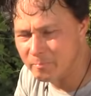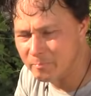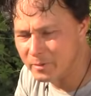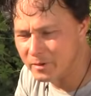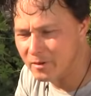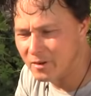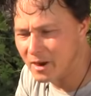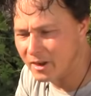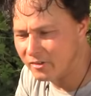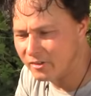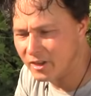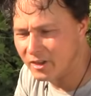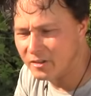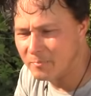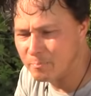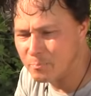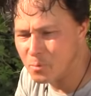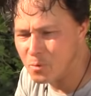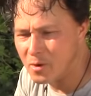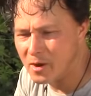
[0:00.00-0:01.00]
bitter. I actually had
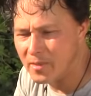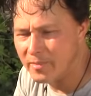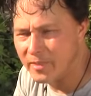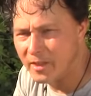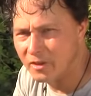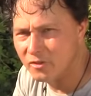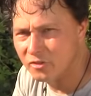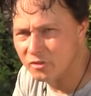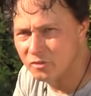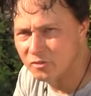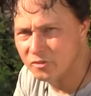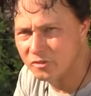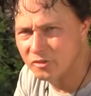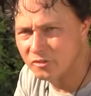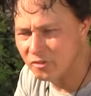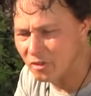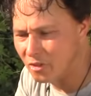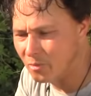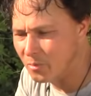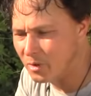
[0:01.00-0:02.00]
to pour out that juice
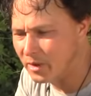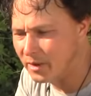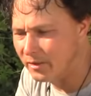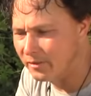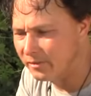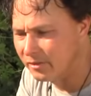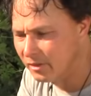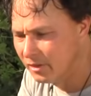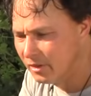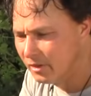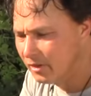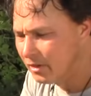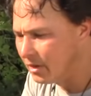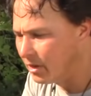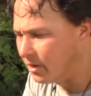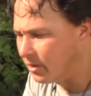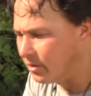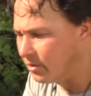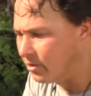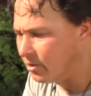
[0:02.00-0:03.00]
because otherwise,
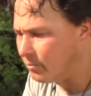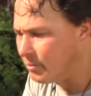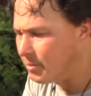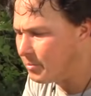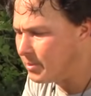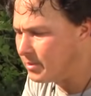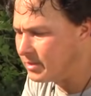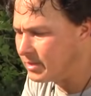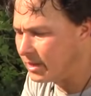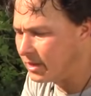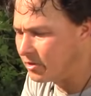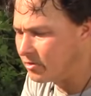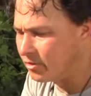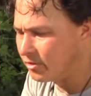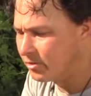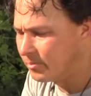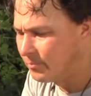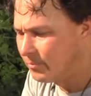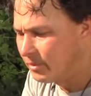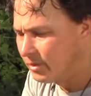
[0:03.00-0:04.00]
you know, may be
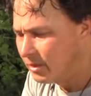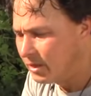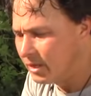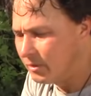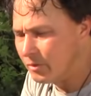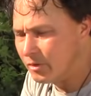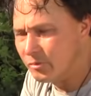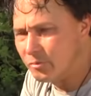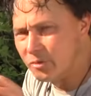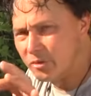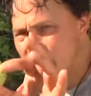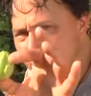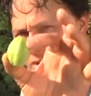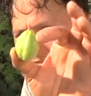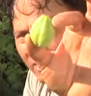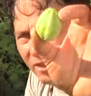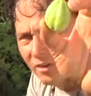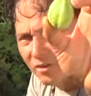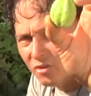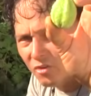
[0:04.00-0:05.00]
dangerous. Anyways, we're gonna go
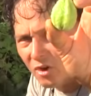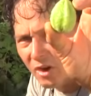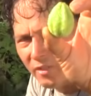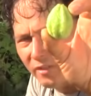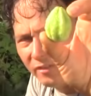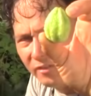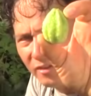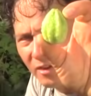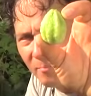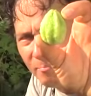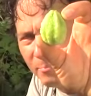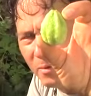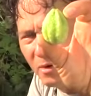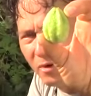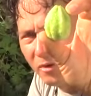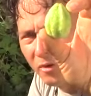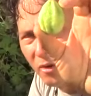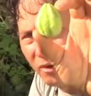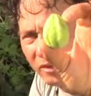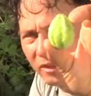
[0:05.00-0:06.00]
ahead and try this
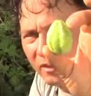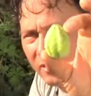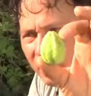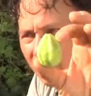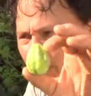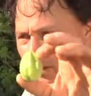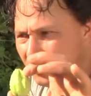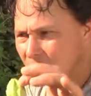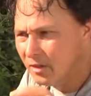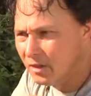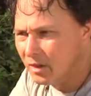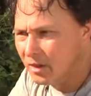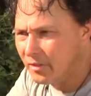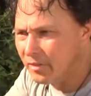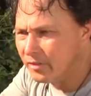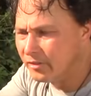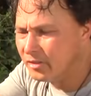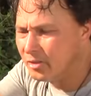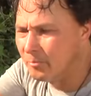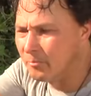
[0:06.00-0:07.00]
Burgerkin,
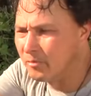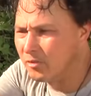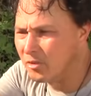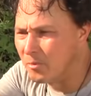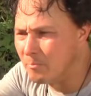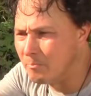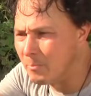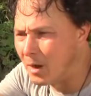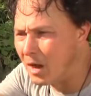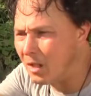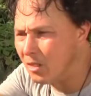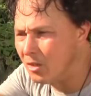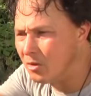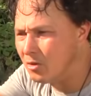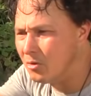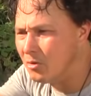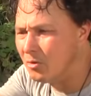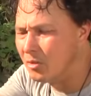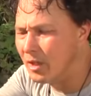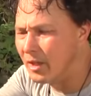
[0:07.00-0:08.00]
the
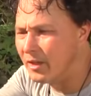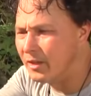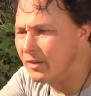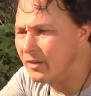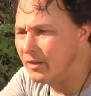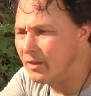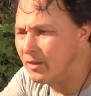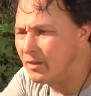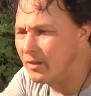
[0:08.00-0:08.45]
tzimbalo, like,